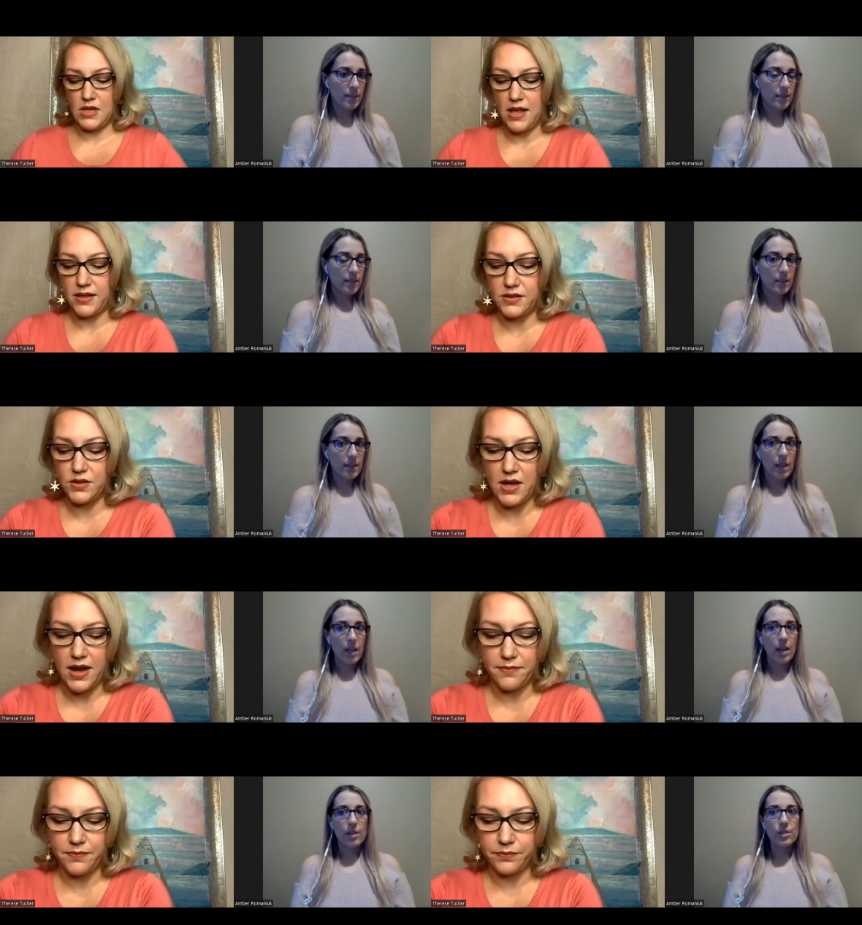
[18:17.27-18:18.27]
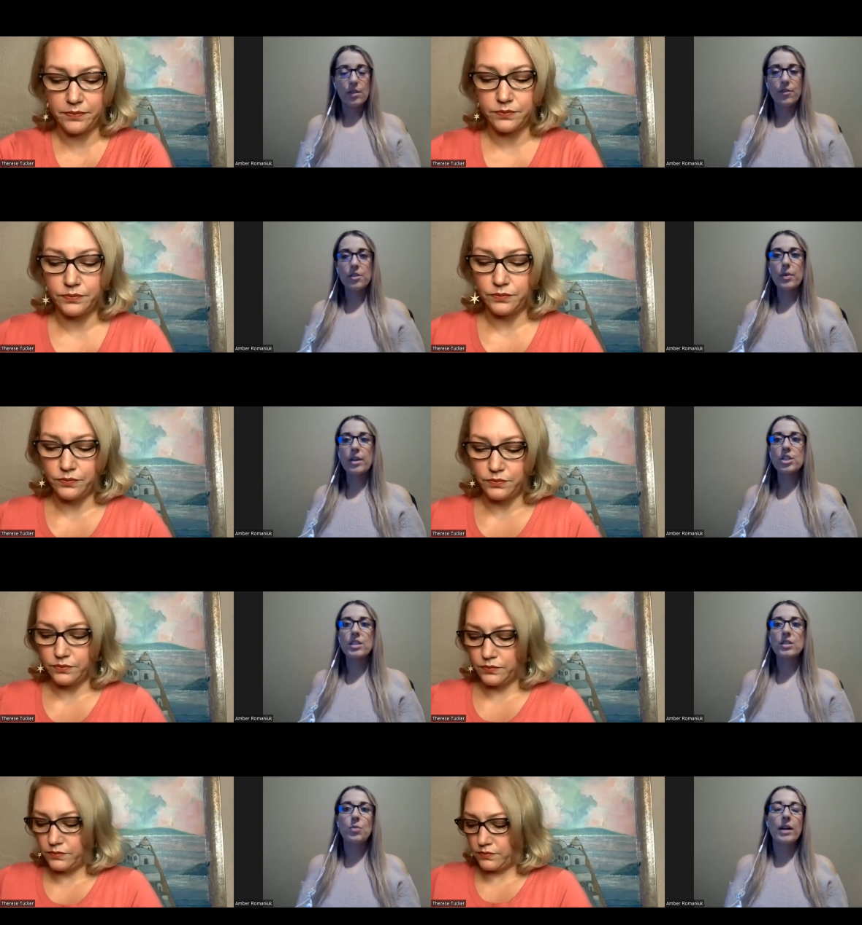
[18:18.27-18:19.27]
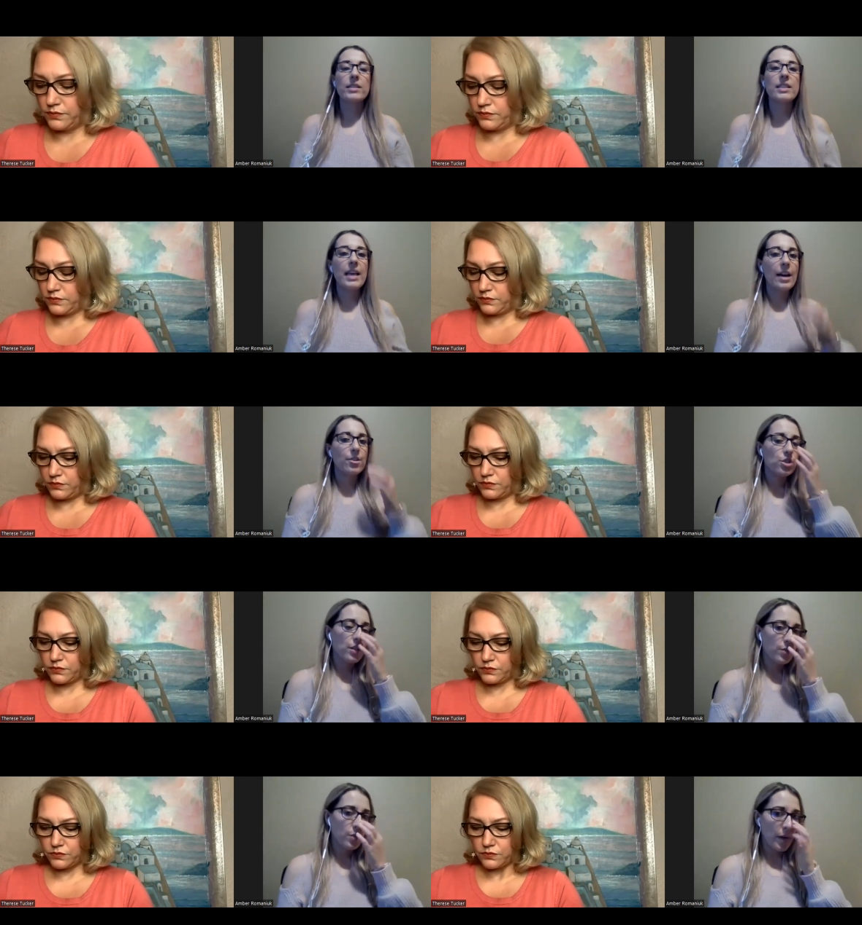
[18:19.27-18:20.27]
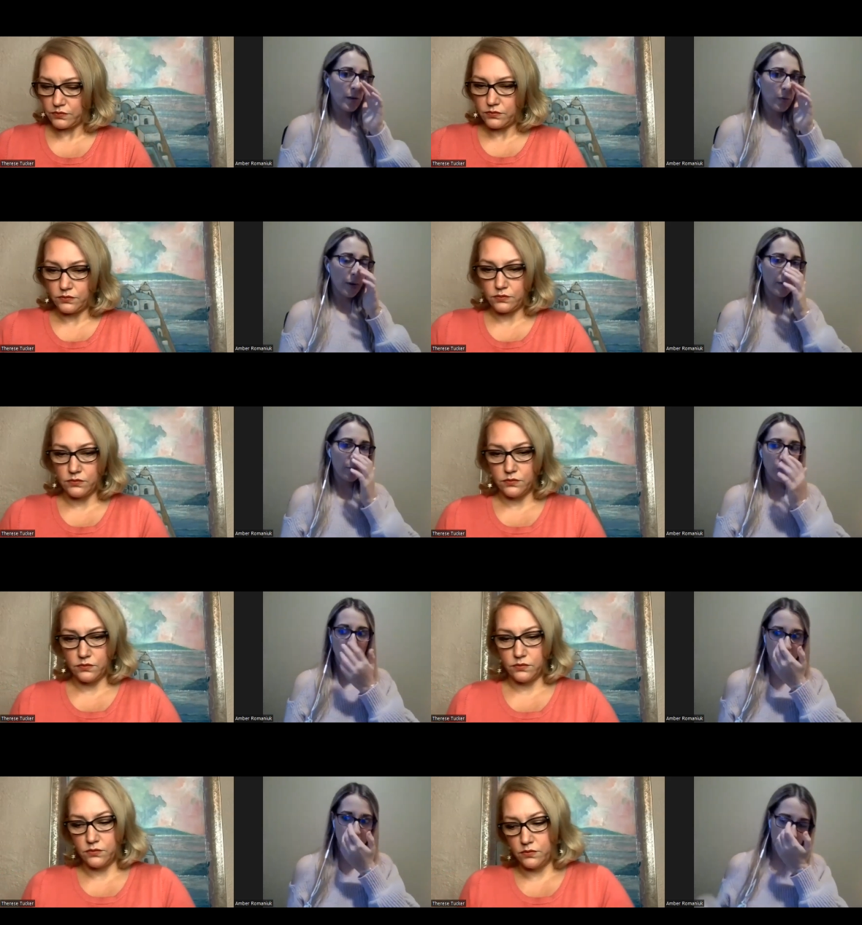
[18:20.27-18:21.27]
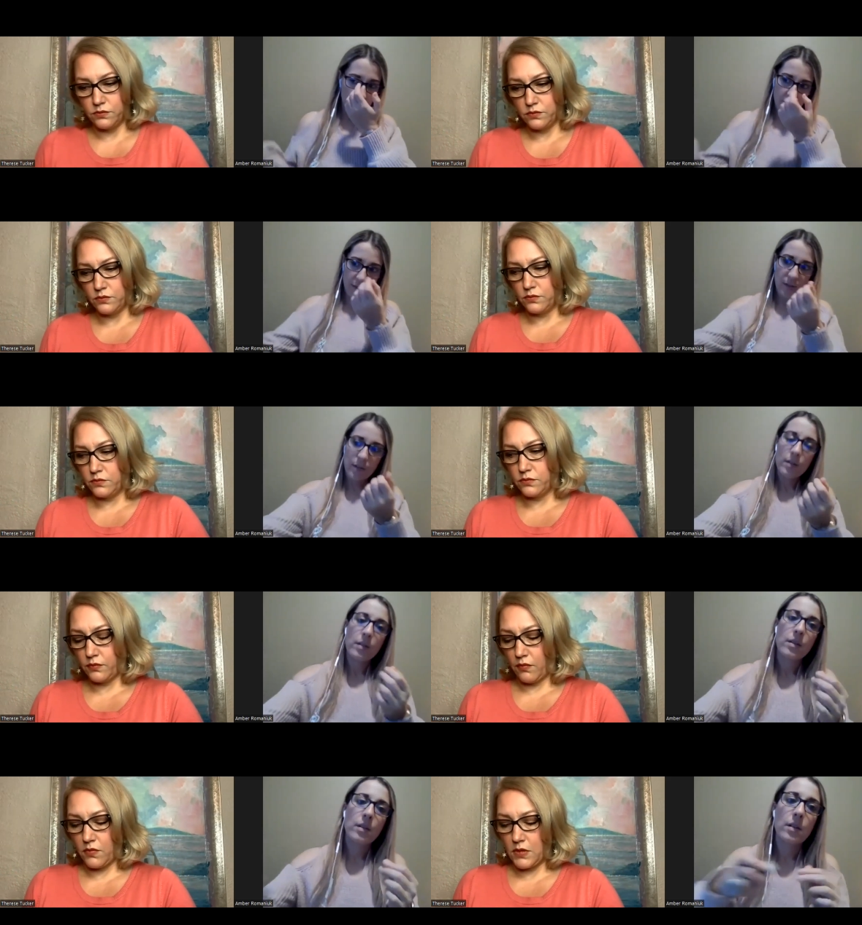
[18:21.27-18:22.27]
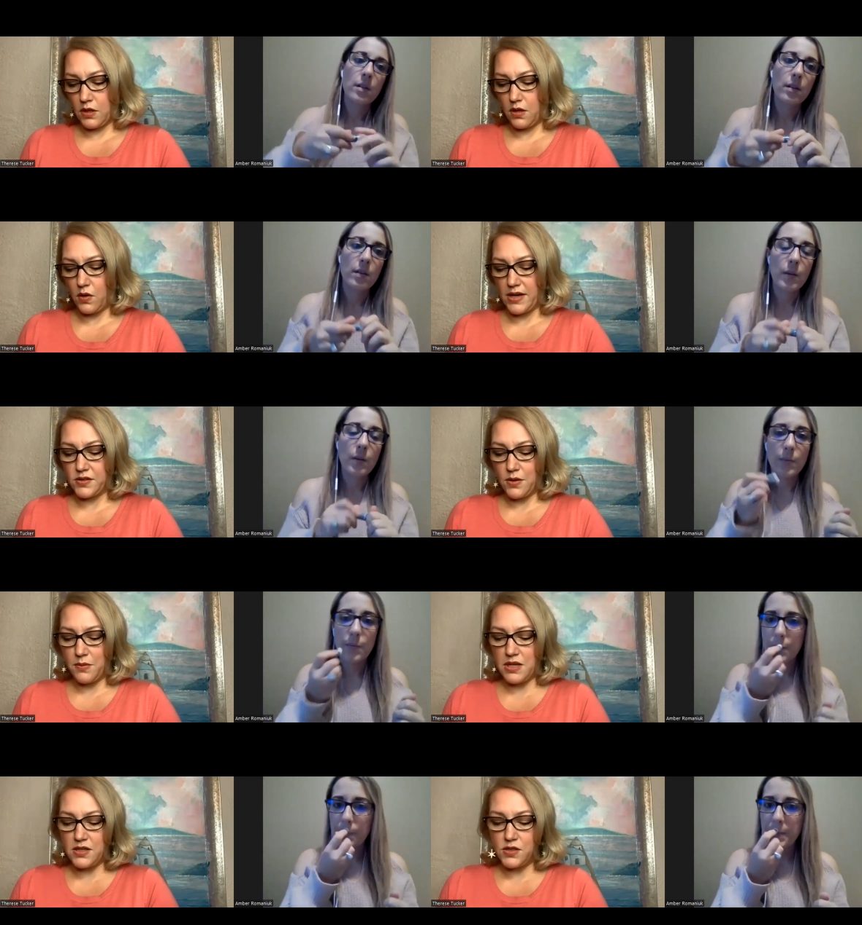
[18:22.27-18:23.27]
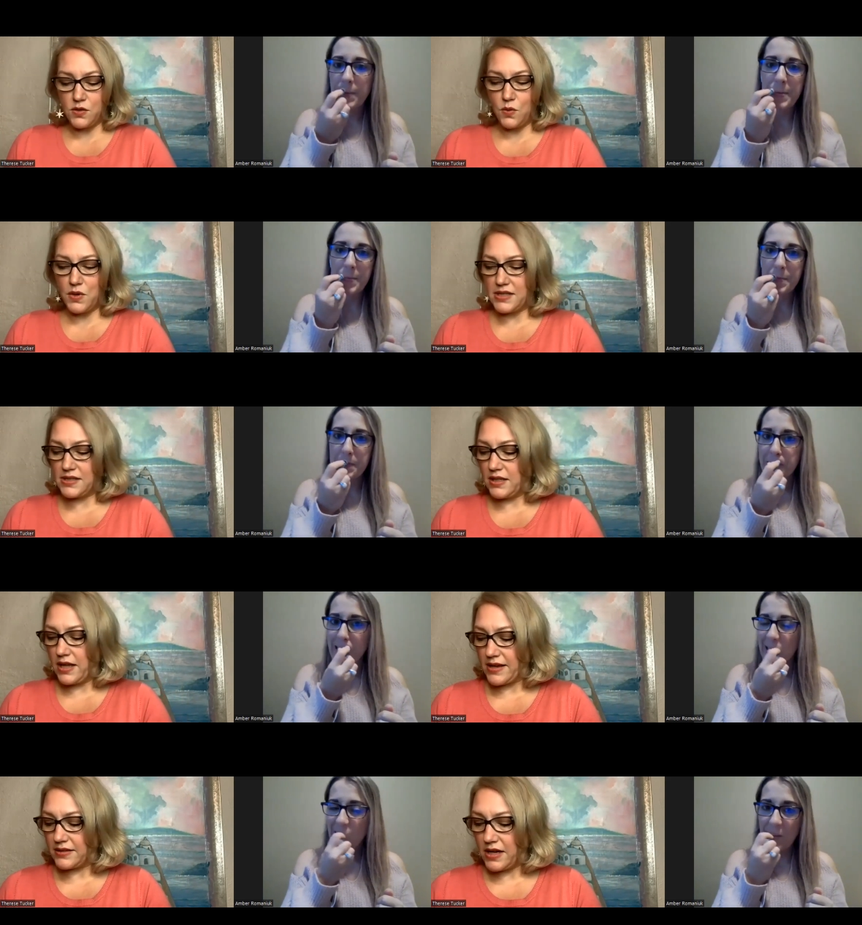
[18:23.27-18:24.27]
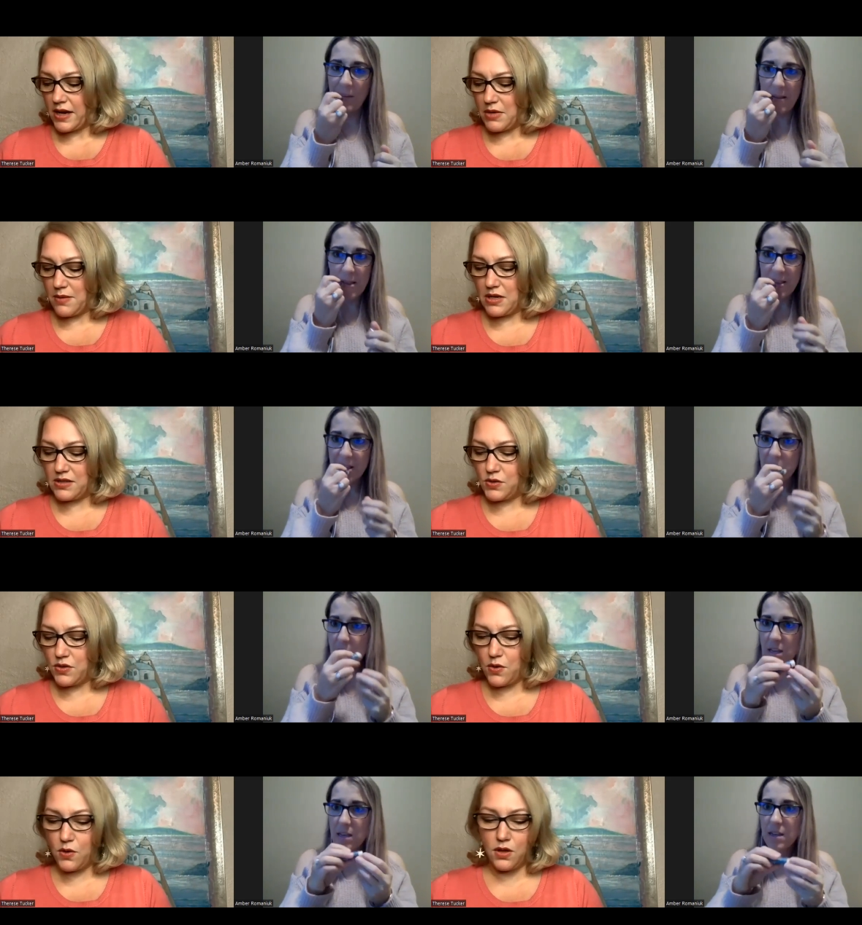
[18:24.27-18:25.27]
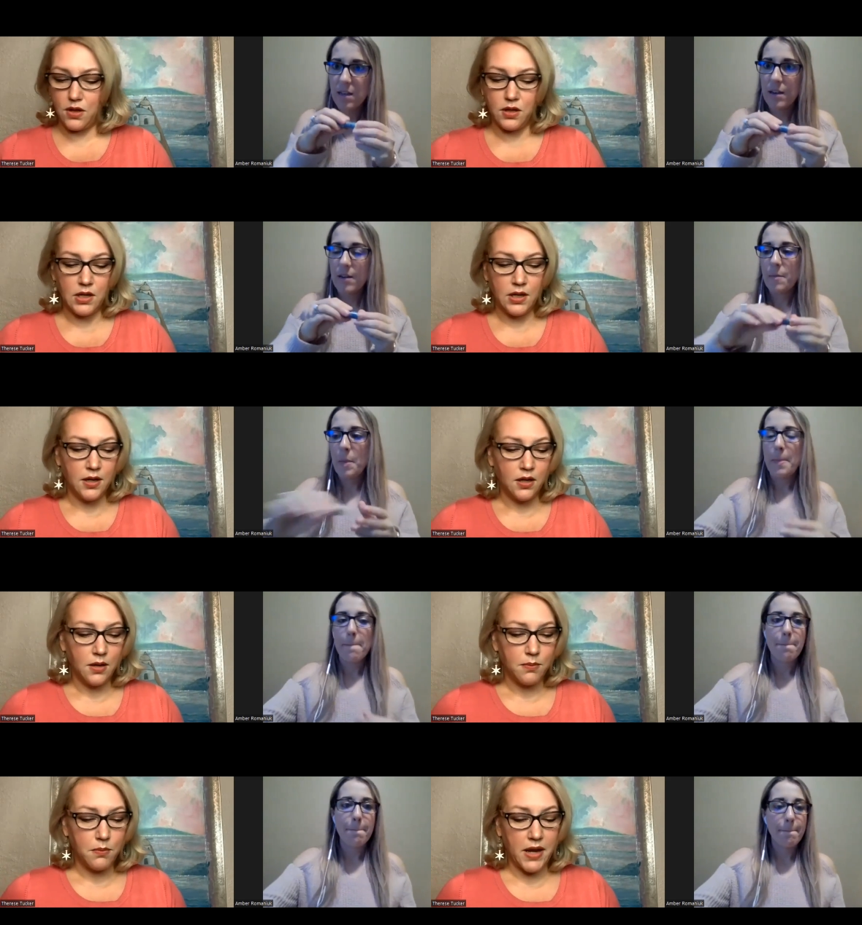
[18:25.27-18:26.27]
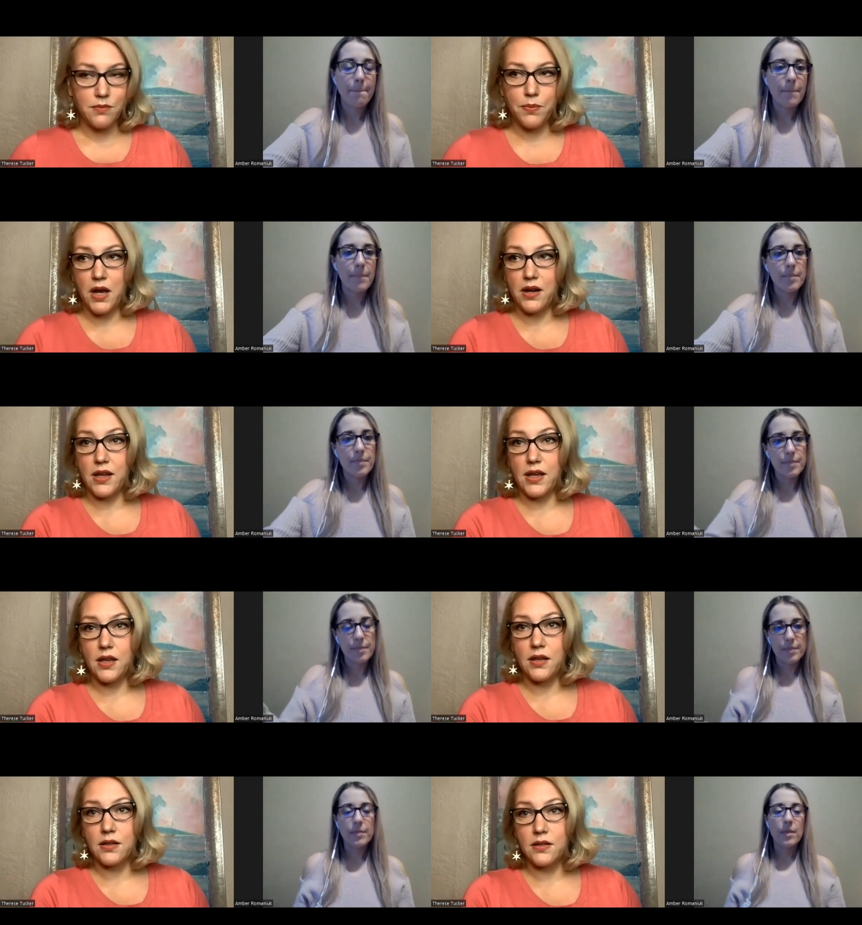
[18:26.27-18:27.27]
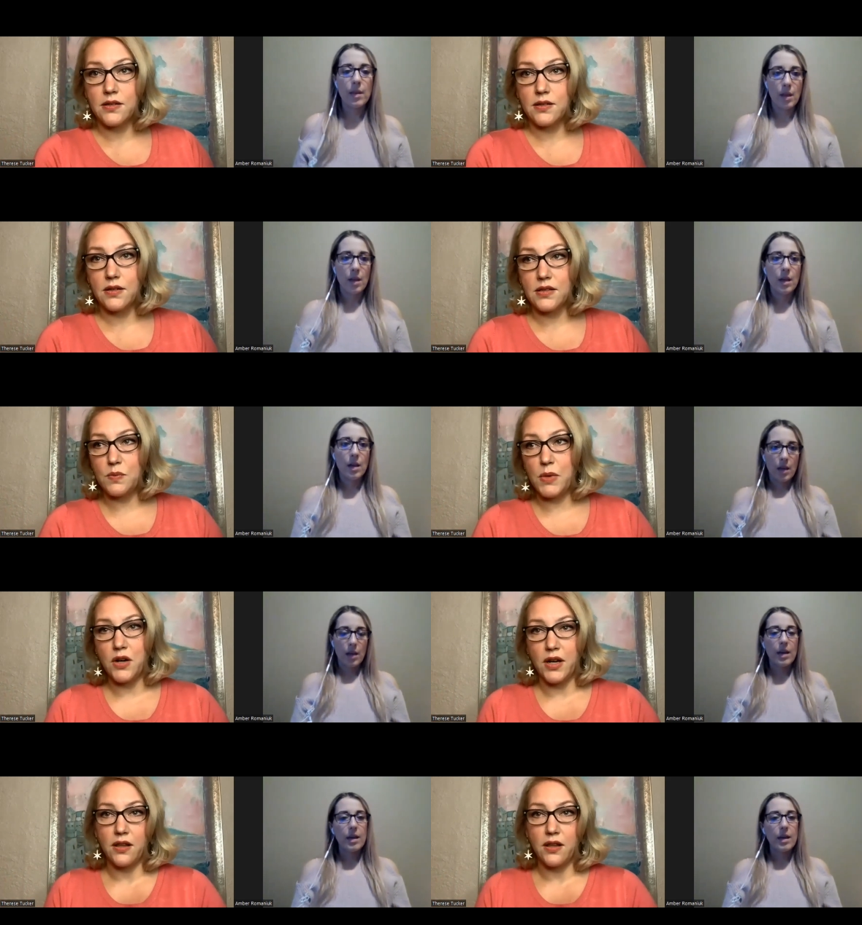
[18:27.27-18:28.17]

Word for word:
Speaker 1: Yeah, let's do that. So the first question is what is the energy of 2024?
Speaker 2: All right. So I'm going to do what I did last time and I'm going to do the whole mind body spirit